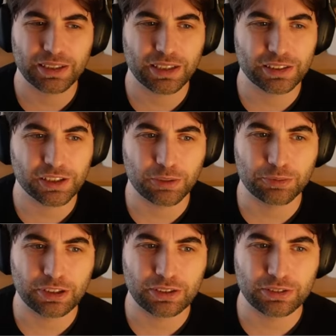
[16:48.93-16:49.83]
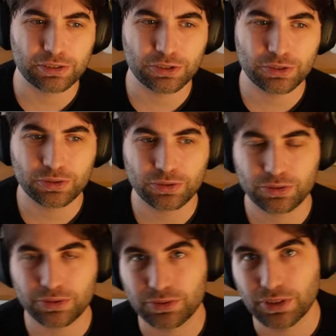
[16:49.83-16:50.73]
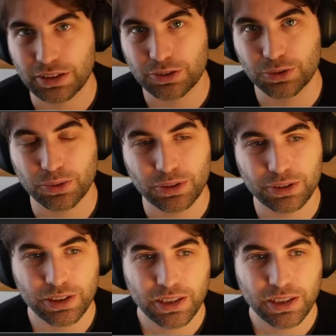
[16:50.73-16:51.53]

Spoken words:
sculpting tools.